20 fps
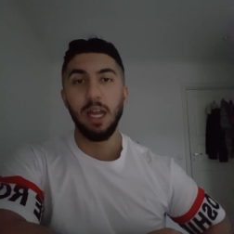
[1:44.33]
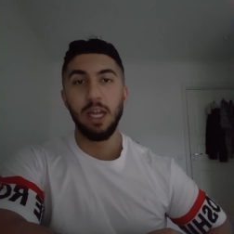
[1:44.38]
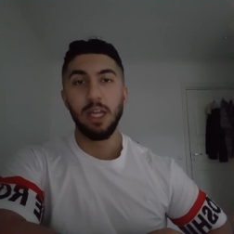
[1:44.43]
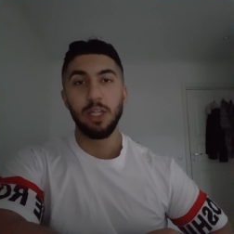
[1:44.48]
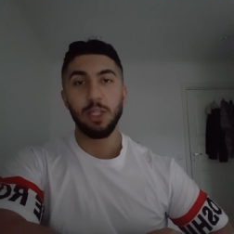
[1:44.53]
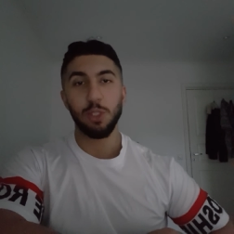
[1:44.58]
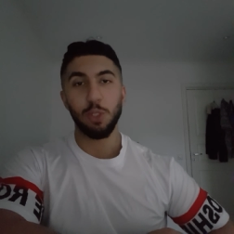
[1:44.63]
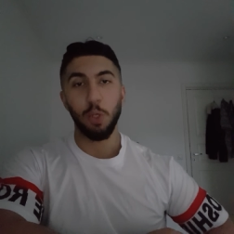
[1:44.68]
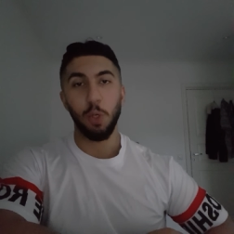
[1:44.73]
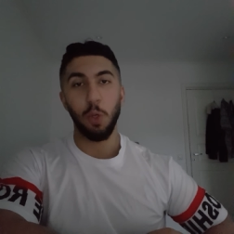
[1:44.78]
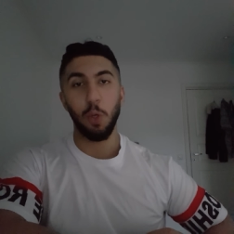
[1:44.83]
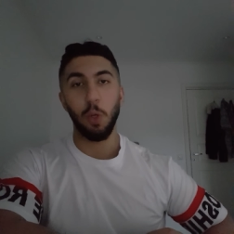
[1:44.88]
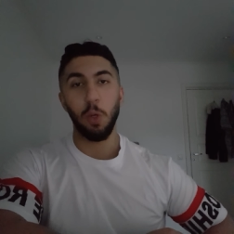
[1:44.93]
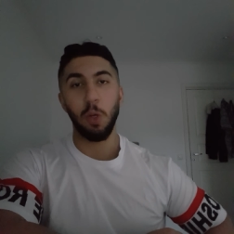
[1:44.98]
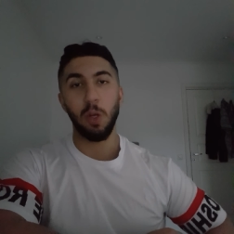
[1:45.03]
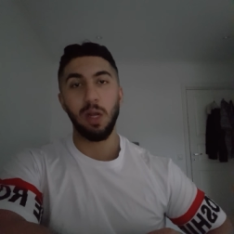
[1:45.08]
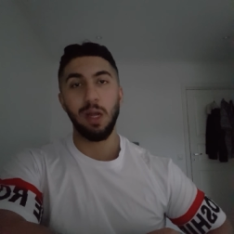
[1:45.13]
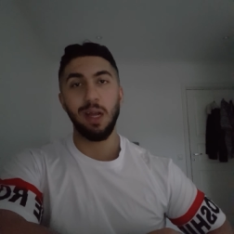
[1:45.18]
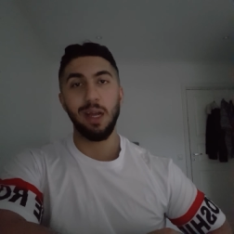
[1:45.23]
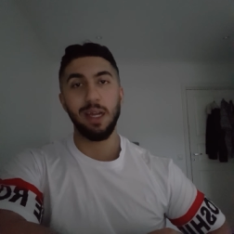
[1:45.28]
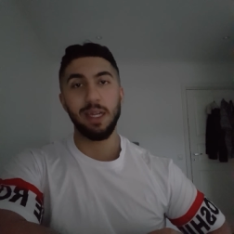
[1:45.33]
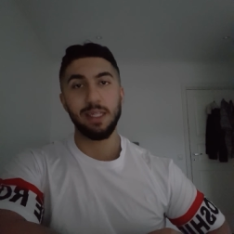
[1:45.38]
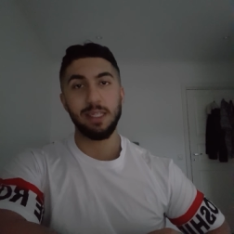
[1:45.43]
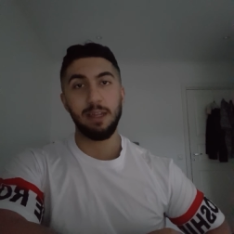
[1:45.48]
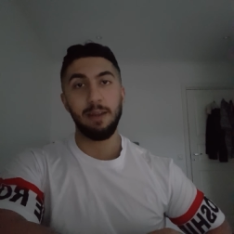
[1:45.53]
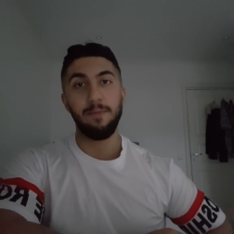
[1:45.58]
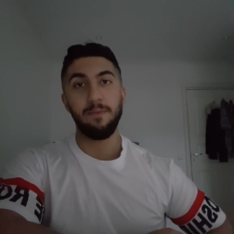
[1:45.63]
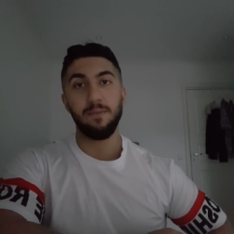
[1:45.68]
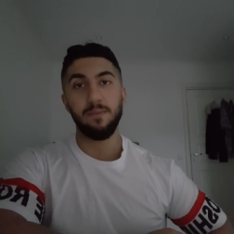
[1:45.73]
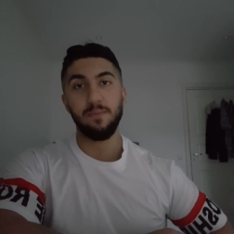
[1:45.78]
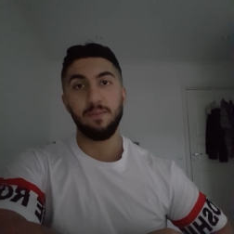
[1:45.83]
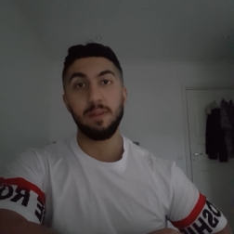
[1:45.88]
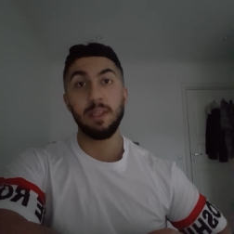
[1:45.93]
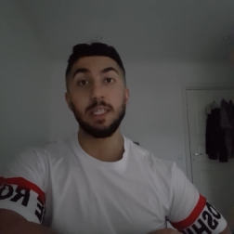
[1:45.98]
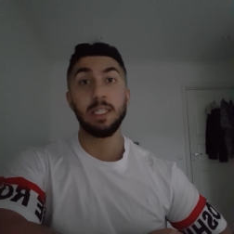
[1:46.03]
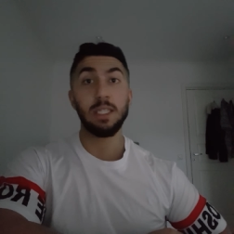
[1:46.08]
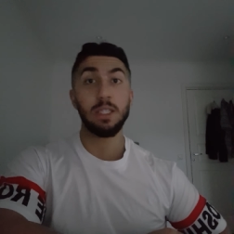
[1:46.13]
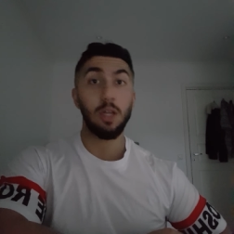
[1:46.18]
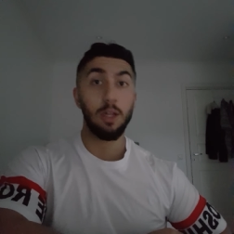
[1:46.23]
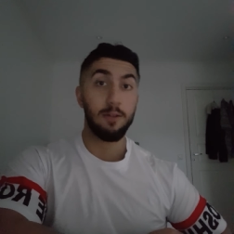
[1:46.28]
So guys, if
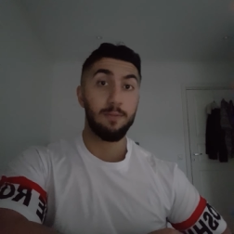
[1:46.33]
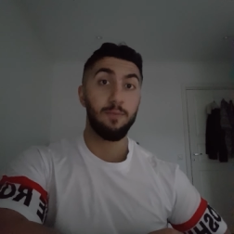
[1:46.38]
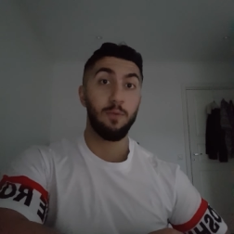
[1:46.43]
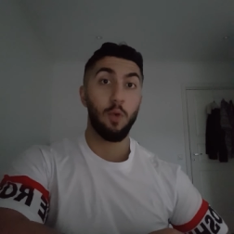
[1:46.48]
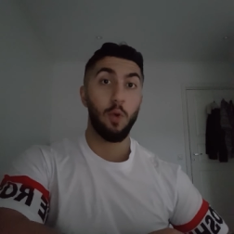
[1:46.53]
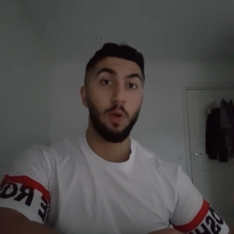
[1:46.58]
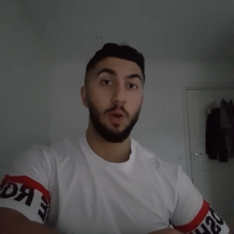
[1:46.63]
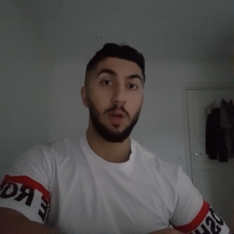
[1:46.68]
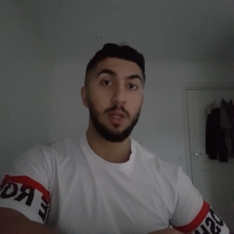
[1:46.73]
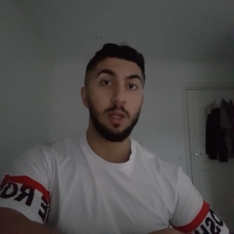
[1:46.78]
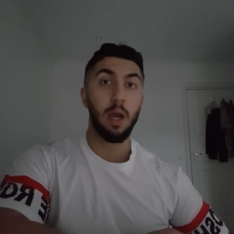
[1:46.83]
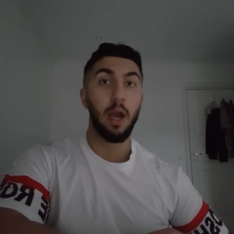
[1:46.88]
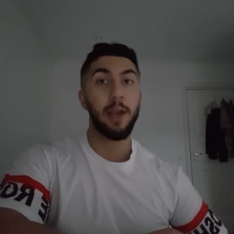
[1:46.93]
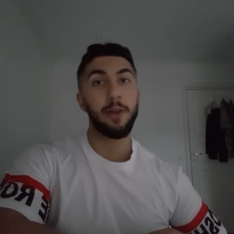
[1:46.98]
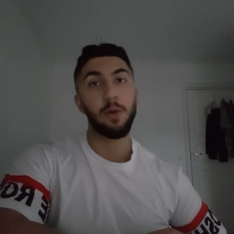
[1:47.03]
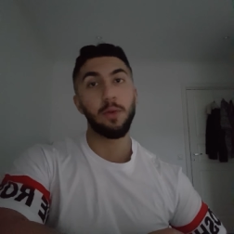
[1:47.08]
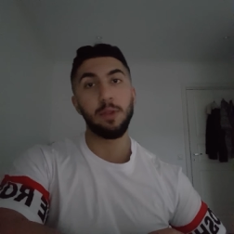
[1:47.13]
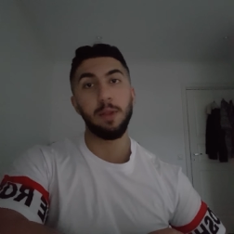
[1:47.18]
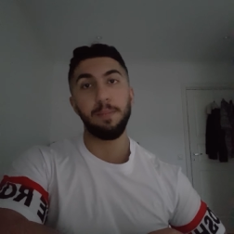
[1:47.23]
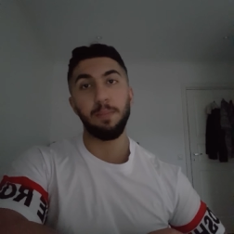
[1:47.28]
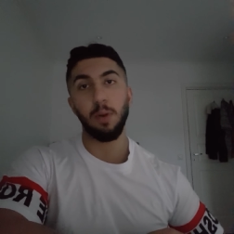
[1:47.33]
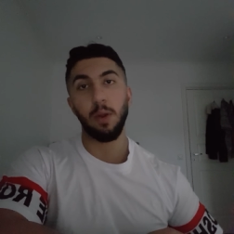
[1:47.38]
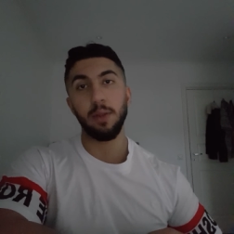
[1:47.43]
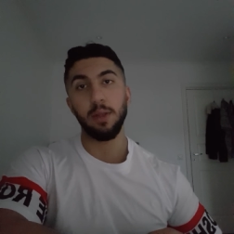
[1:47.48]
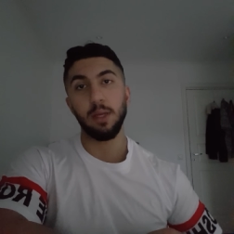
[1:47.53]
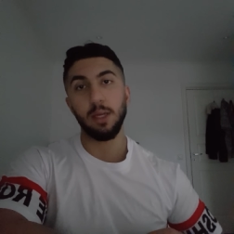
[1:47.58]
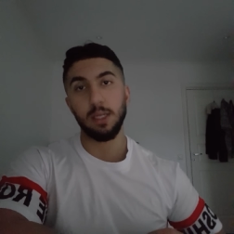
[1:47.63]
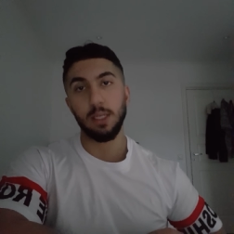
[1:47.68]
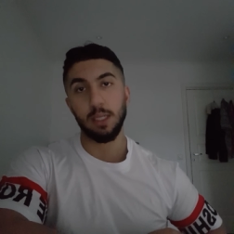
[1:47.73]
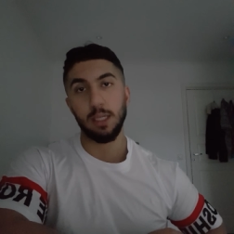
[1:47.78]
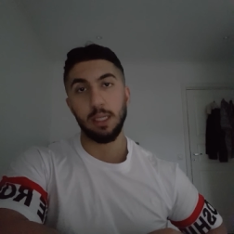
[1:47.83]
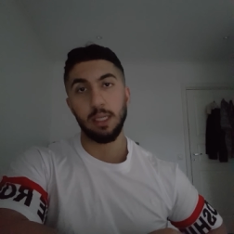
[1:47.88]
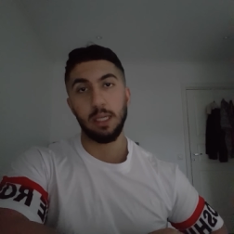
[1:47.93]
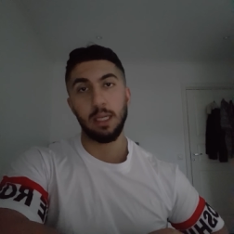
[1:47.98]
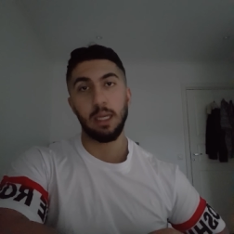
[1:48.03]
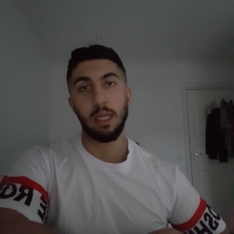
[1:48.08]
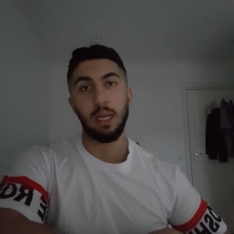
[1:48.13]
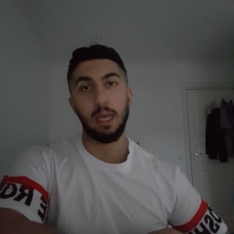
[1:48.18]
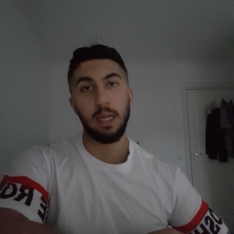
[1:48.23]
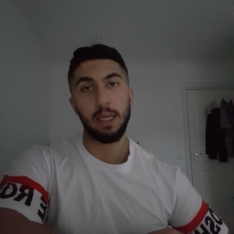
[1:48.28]
this not work, I know the product
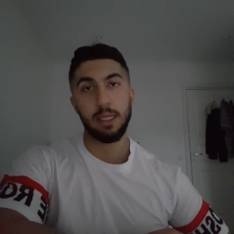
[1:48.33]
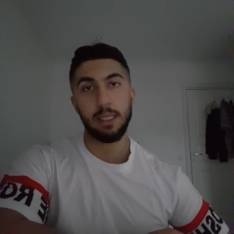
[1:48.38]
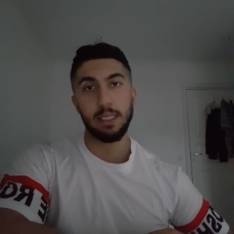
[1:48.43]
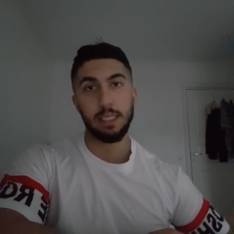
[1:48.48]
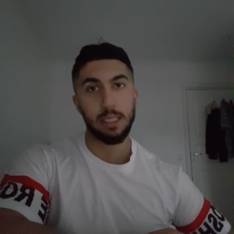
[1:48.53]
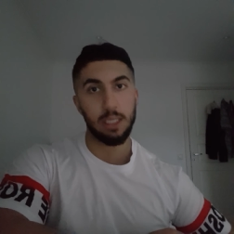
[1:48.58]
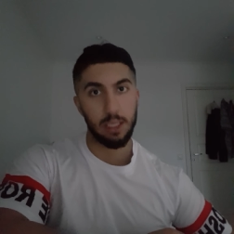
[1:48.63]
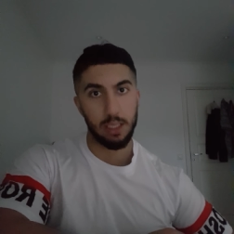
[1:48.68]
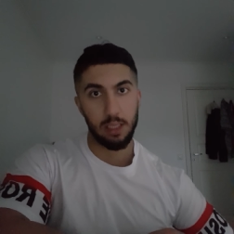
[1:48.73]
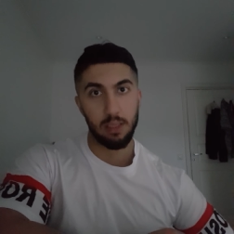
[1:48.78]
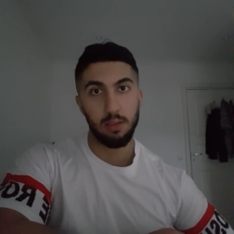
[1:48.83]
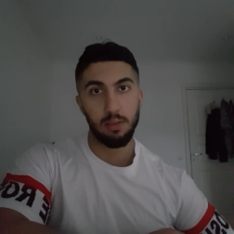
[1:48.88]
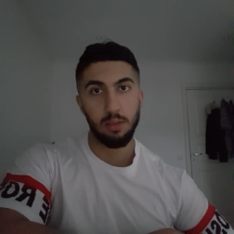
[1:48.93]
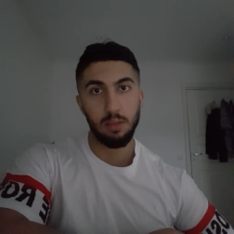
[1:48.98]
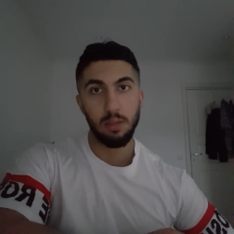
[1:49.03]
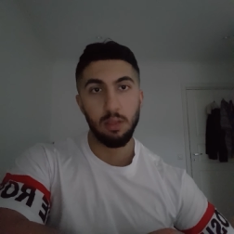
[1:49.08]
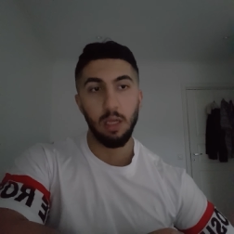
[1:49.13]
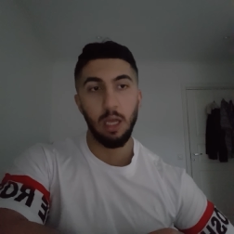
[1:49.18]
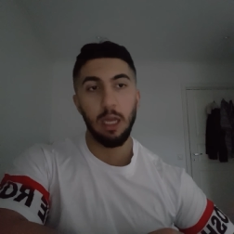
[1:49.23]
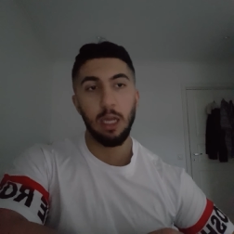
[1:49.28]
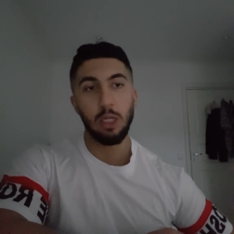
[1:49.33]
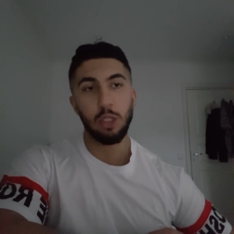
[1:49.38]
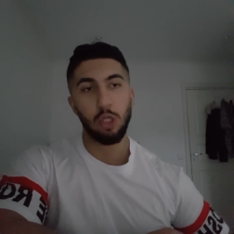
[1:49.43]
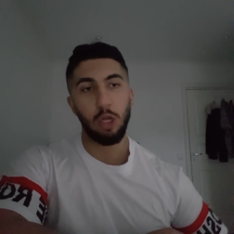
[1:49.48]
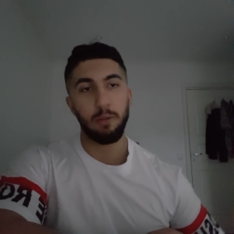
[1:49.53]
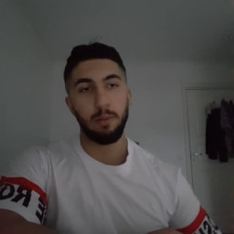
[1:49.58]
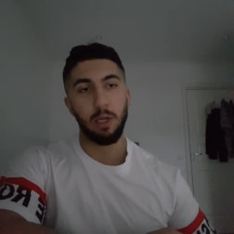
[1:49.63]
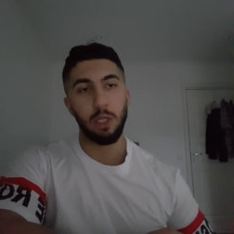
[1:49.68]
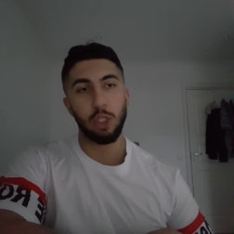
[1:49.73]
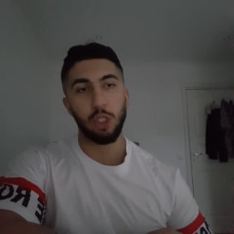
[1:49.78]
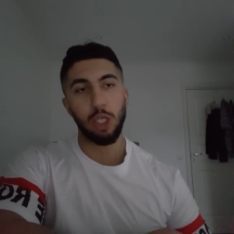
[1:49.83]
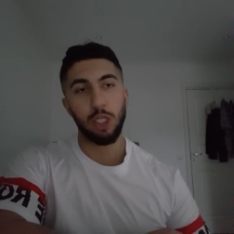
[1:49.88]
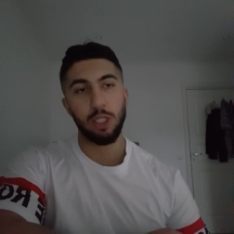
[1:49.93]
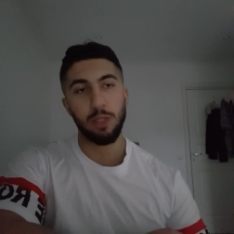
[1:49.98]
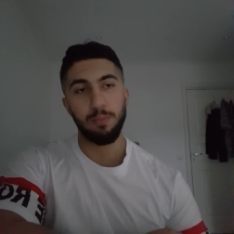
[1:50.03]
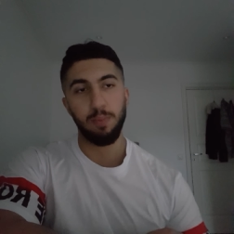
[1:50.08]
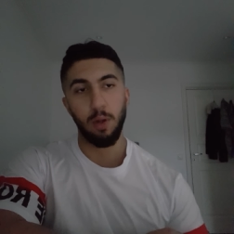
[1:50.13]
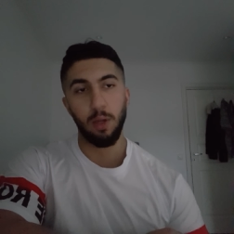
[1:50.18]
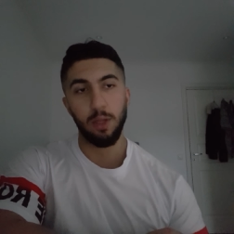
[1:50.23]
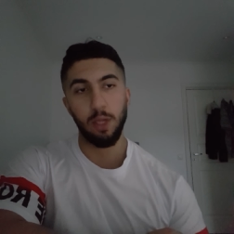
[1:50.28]
like is not good, so I'm gonna change the
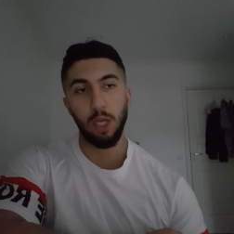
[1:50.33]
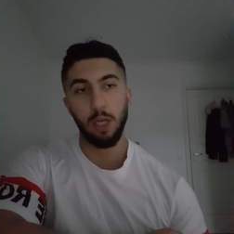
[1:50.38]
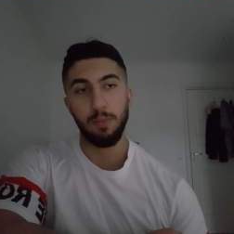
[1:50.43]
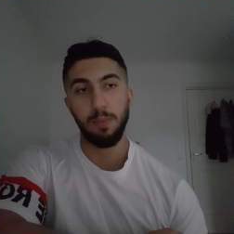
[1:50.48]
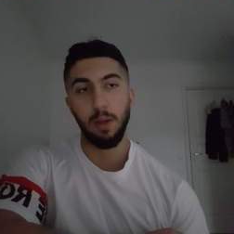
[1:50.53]
product.